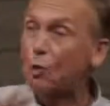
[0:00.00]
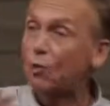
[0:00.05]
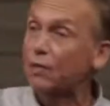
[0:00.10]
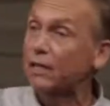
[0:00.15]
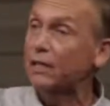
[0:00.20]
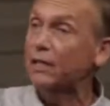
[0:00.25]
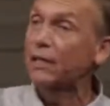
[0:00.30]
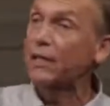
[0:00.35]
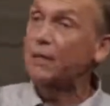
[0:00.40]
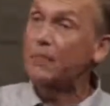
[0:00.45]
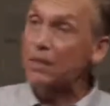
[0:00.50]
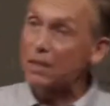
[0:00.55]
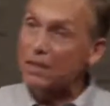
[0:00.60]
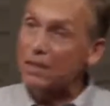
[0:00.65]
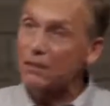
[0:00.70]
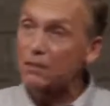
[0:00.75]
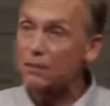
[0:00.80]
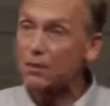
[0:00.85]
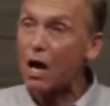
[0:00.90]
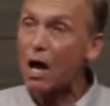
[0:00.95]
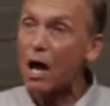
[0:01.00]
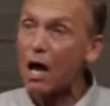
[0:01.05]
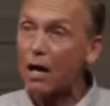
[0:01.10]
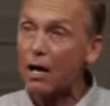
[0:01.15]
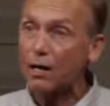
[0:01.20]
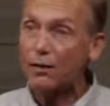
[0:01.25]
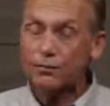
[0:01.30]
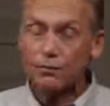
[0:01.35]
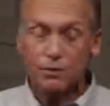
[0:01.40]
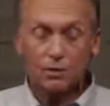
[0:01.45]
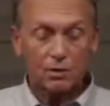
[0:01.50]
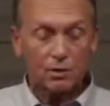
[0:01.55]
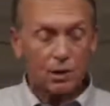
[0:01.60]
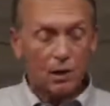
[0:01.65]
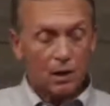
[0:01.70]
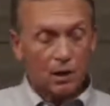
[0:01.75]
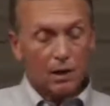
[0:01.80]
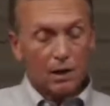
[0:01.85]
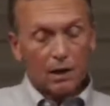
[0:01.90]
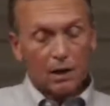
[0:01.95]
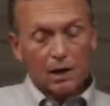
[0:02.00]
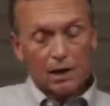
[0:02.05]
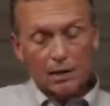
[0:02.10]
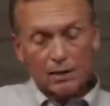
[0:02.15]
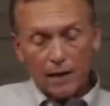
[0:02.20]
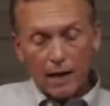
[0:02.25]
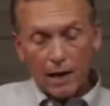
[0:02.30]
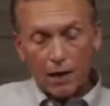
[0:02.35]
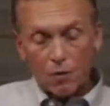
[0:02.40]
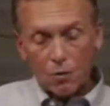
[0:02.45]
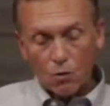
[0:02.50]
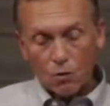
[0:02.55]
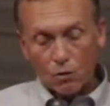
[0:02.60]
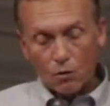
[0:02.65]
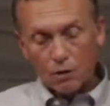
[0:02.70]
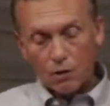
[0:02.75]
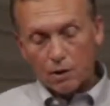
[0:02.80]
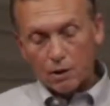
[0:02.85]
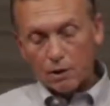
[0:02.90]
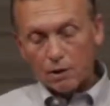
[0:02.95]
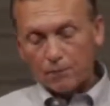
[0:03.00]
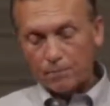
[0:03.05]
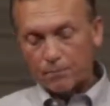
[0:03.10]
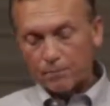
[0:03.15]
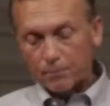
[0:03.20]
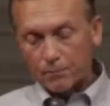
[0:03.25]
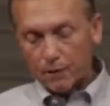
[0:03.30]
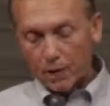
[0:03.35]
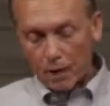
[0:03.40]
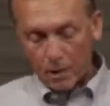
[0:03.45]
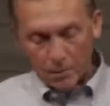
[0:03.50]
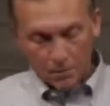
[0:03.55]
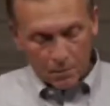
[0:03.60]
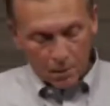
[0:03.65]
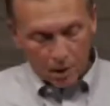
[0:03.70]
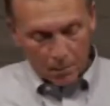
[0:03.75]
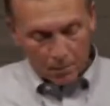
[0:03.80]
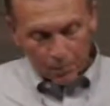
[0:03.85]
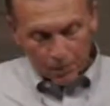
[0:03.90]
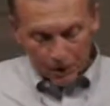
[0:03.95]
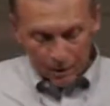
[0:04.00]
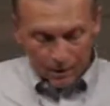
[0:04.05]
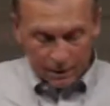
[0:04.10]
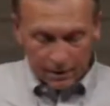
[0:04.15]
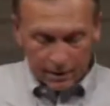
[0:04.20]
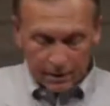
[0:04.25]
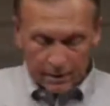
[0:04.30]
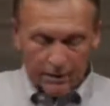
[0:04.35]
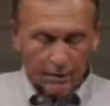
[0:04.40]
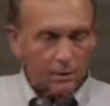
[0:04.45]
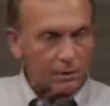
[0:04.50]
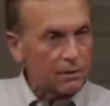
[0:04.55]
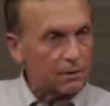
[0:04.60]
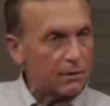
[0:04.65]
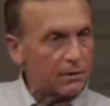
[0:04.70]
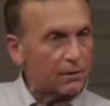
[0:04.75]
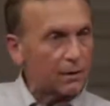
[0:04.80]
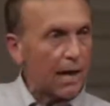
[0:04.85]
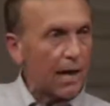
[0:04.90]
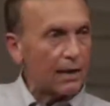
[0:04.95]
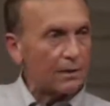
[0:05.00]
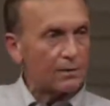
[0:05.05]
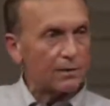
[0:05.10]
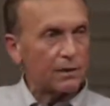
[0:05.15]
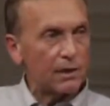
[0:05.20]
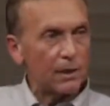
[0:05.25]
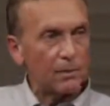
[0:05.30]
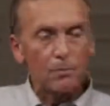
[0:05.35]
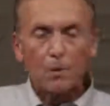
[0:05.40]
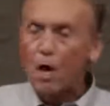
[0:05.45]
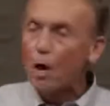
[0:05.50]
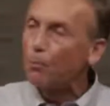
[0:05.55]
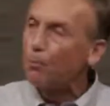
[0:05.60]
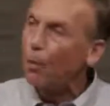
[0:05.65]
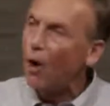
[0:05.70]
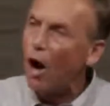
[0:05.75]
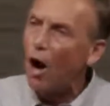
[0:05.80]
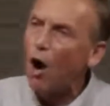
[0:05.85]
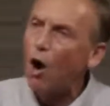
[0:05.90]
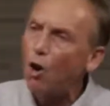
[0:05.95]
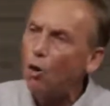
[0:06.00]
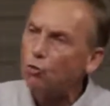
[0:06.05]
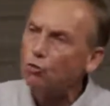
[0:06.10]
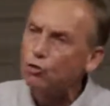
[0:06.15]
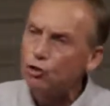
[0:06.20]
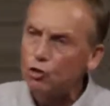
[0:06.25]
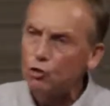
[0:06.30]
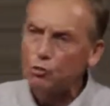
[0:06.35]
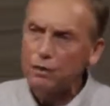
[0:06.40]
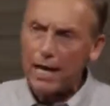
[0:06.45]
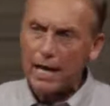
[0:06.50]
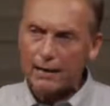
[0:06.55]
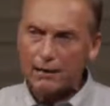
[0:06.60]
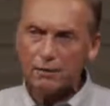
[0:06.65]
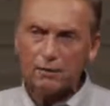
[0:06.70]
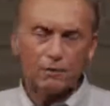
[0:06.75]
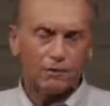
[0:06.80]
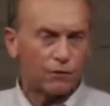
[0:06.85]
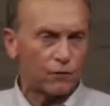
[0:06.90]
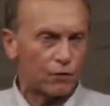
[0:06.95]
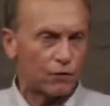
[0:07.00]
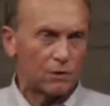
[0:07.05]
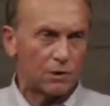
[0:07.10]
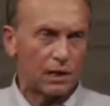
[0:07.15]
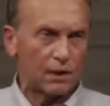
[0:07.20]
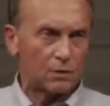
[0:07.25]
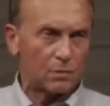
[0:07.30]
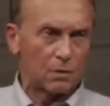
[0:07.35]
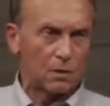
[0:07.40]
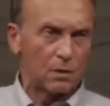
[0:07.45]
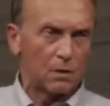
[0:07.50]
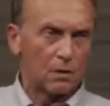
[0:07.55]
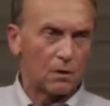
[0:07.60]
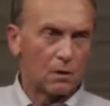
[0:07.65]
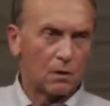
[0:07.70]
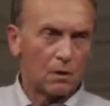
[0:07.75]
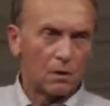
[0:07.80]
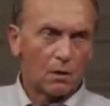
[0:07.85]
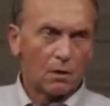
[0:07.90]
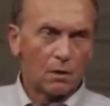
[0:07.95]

The only limit is us and our ability to sidestep. Paul knew that in the First Testament.